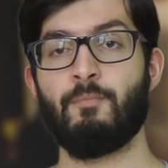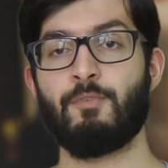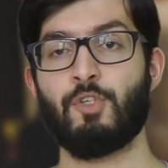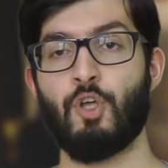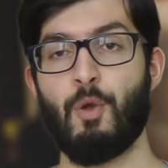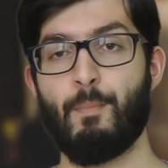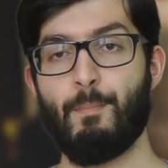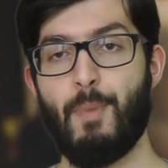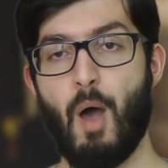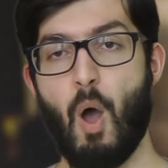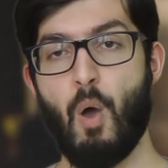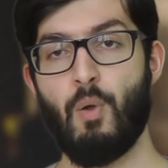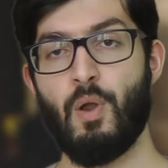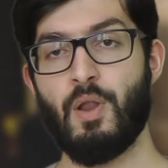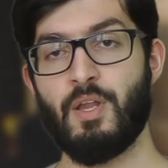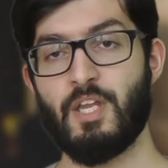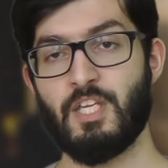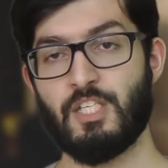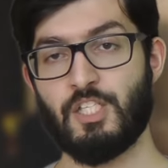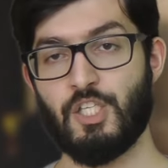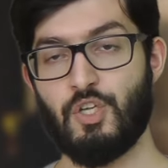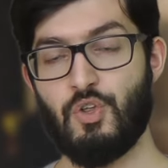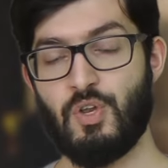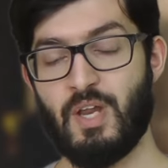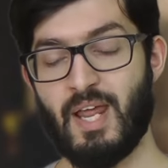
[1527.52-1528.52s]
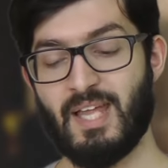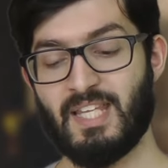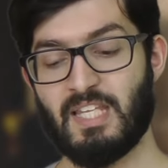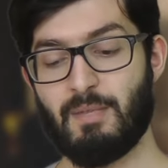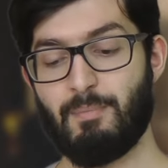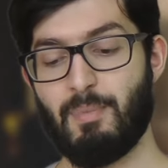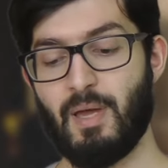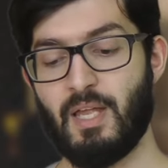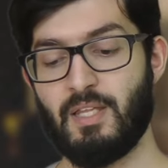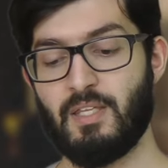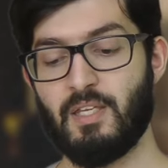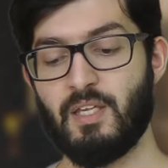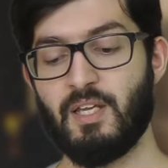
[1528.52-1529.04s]
So Poland is newly
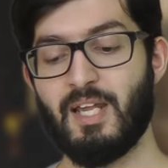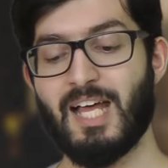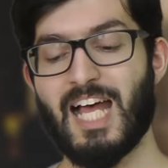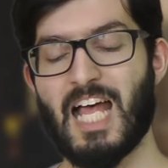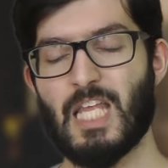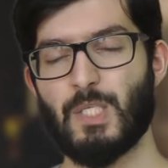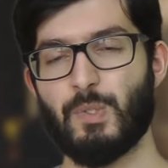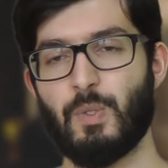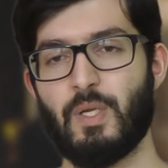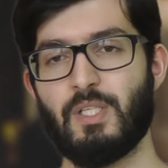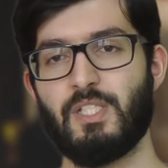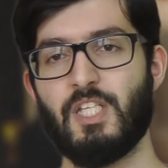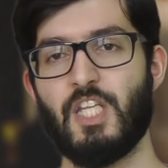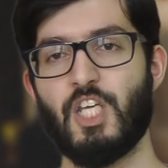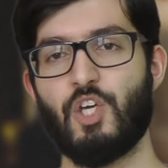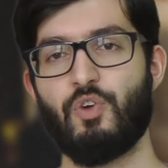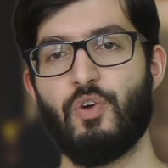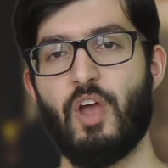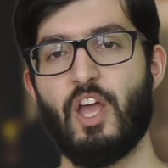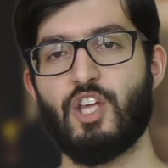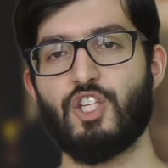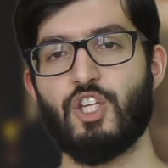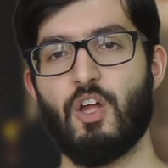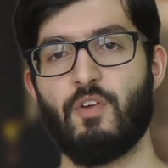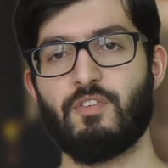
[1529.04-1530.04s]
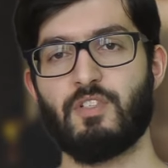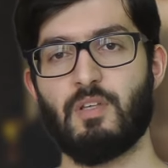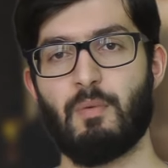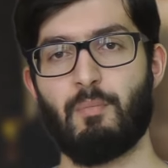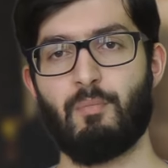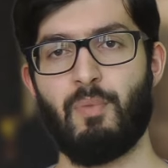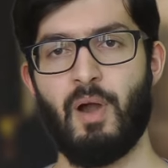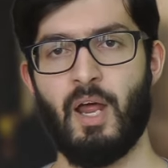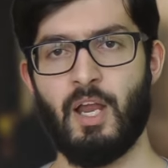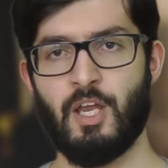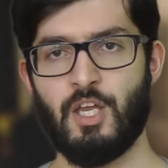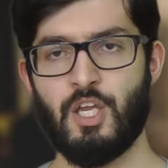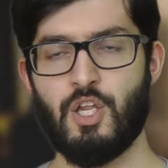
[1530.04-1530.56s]
independent, as well as the creation of
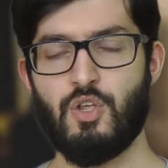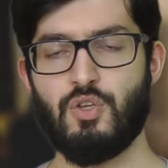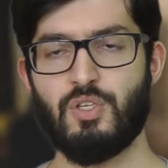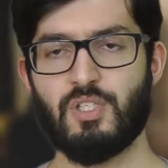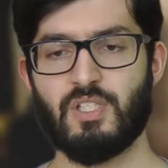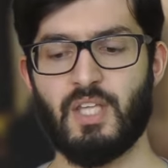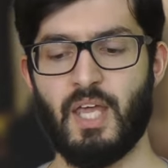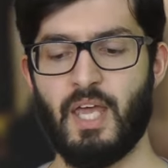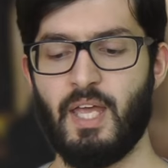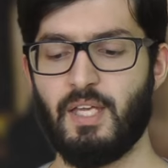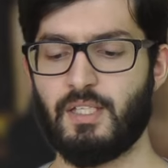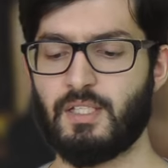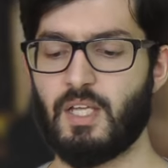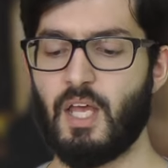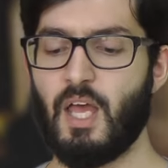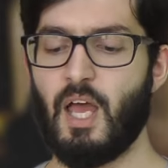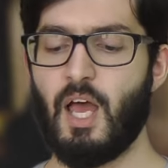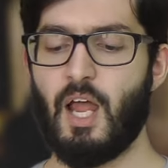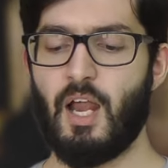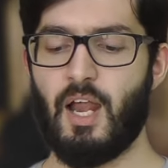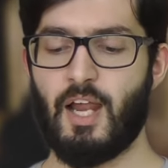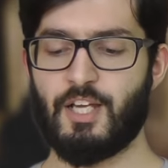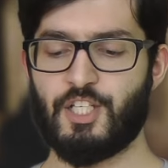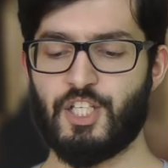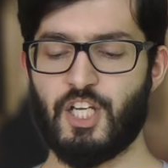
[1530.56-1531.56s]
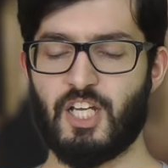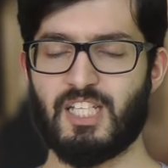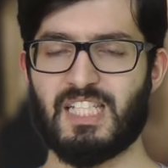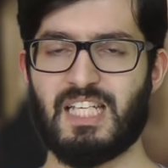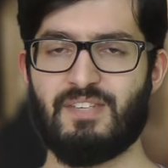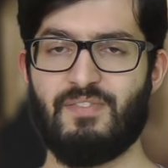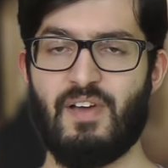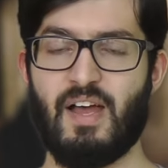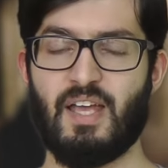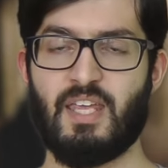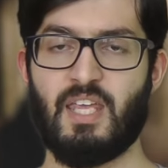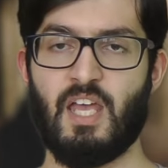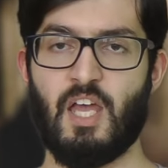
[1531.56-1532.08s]
some brand new states like
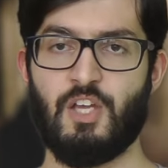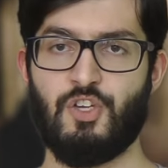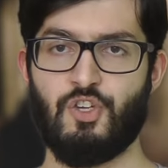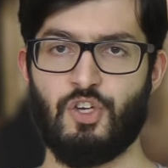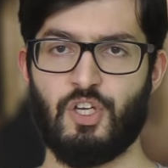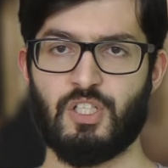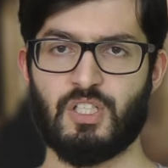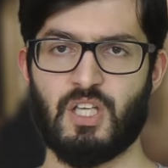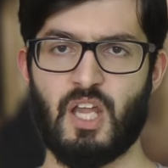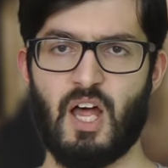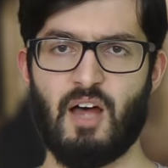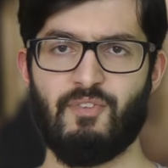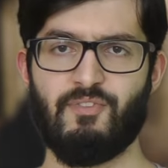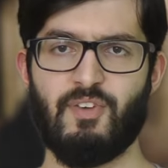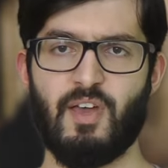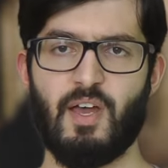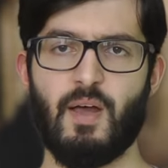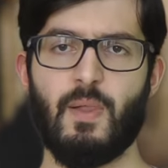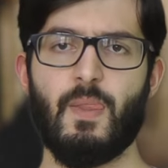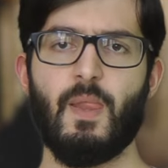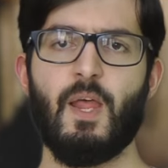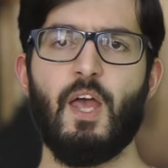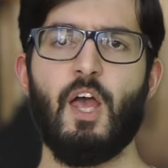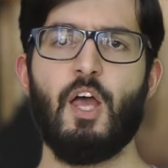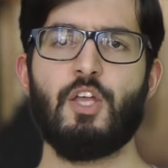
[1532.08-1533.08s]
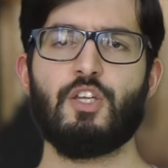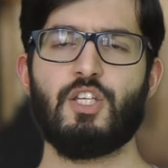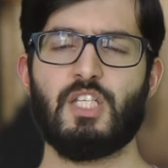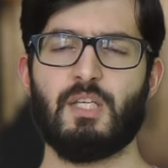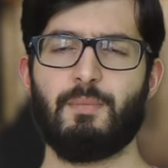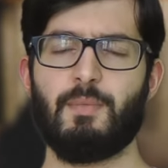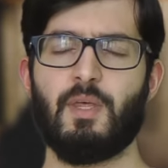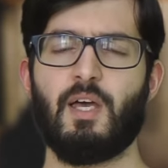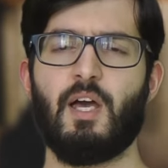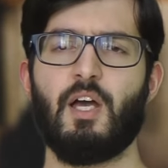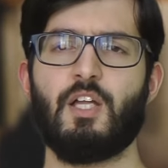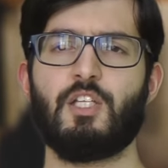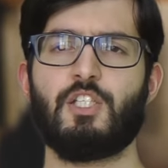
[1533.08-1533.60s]
Czechoslovakia and Yugoslavia. So
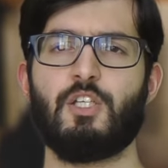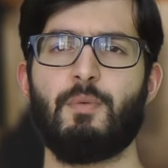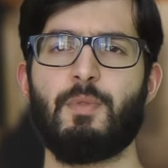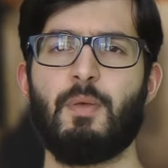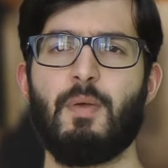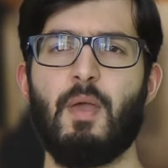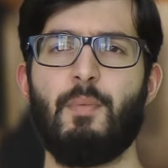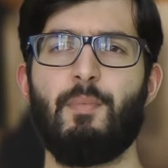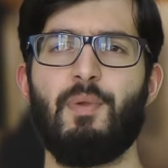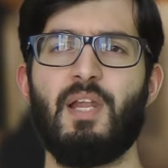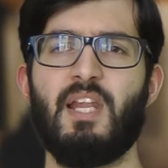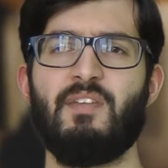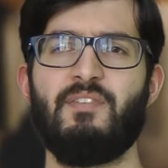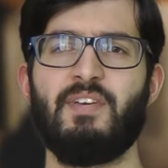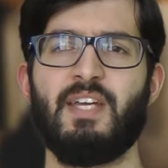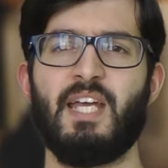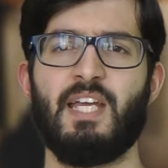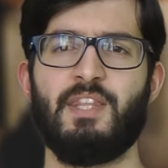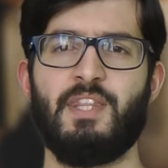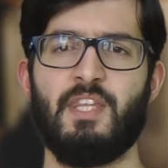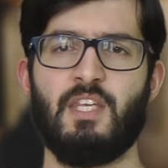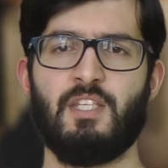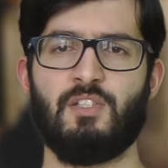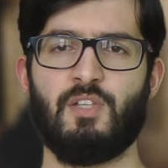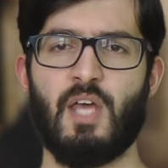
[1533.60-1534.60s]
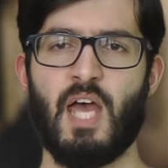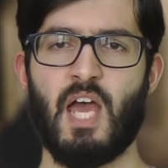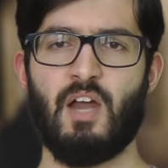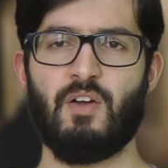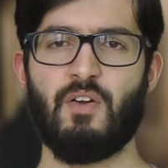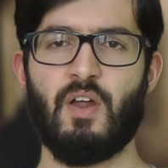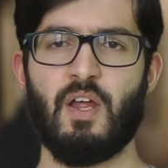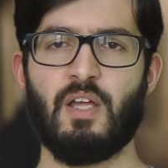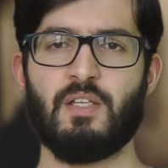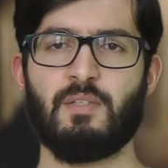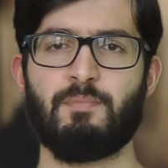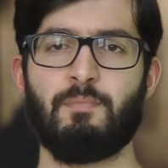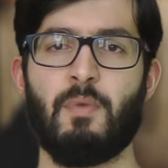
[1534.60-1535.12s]
some of the people living in these
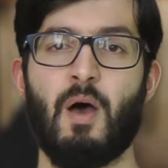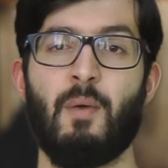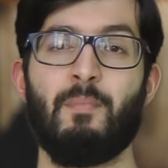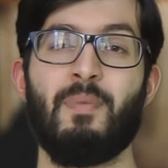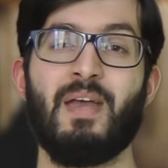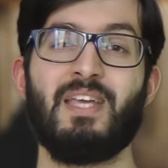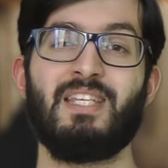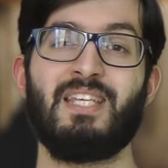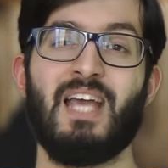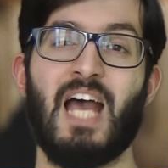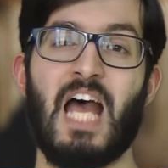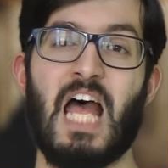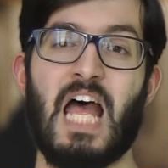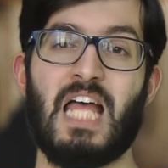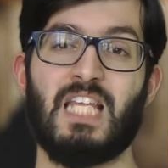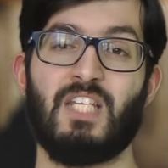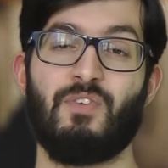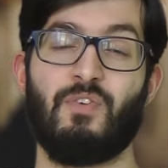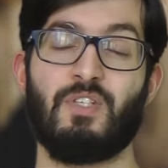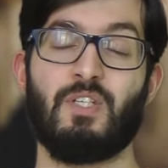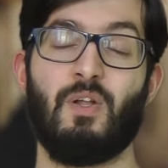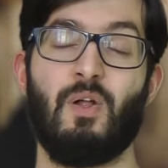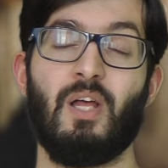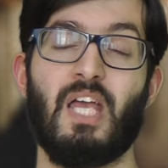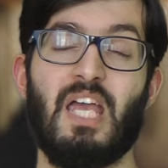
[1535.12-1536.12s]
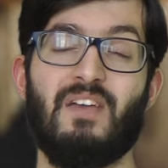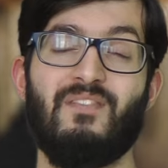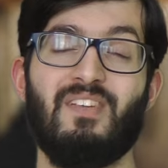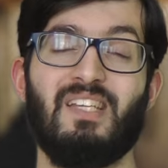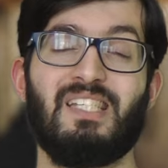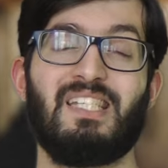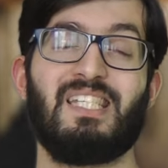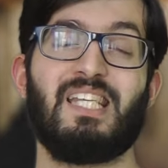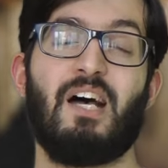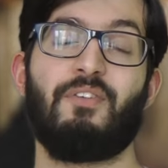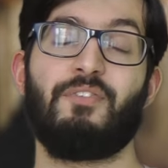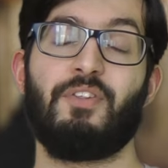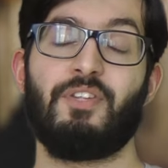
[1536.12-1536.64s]
areas are basically, as a result,
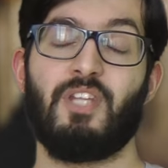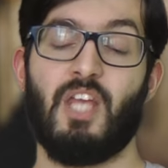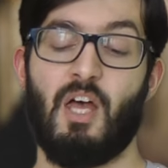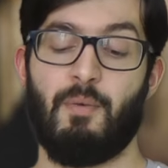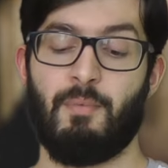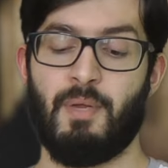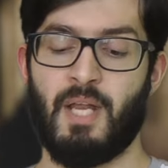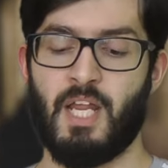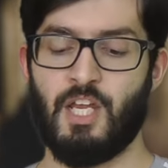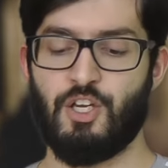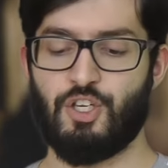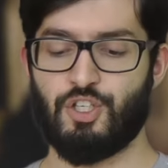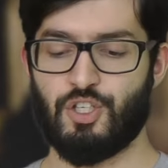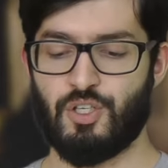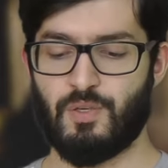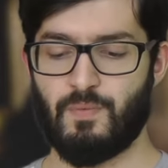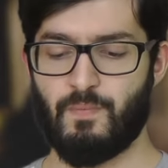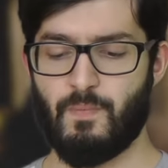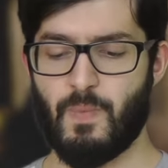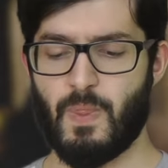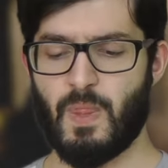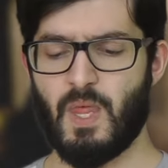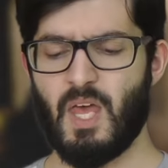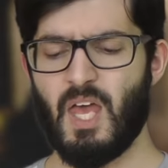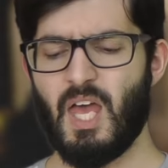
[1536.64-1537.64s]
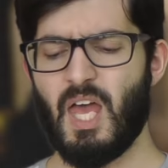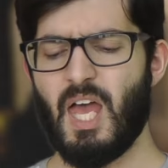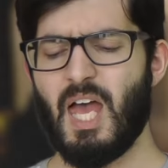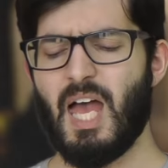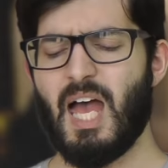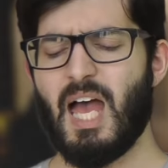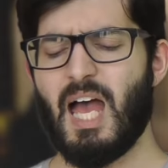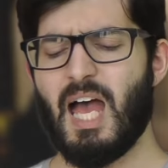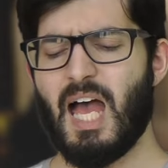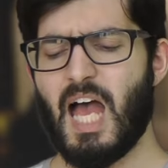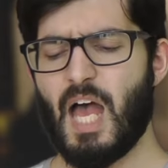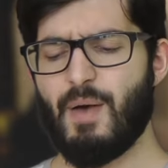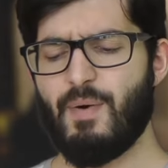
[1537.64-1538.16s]
given self-determination.
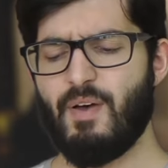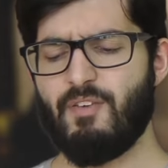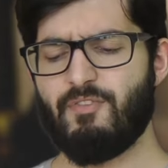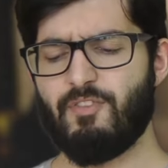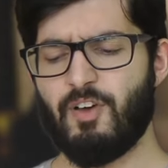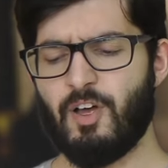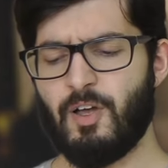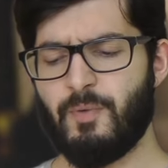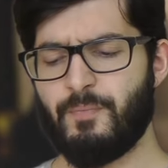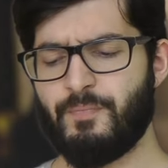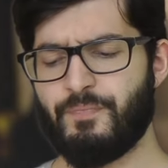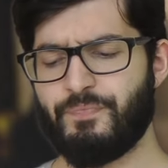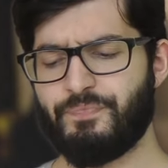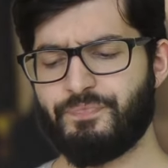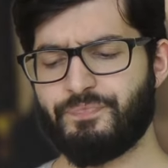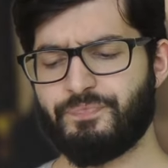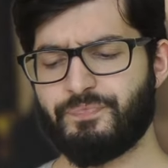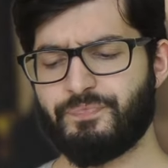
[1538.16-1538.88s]
However,